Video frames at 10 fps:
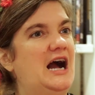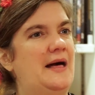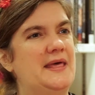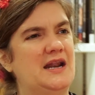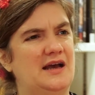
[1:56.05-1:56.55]

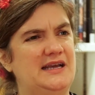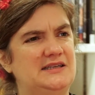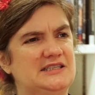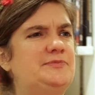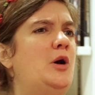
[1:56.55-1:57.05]
and then
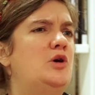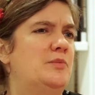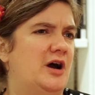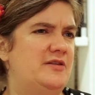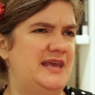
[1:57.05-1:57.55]
I spoke
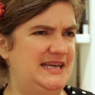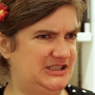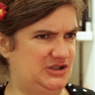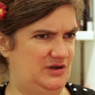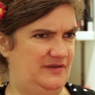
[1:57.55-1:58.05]
about the
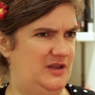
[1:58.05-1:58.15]
history of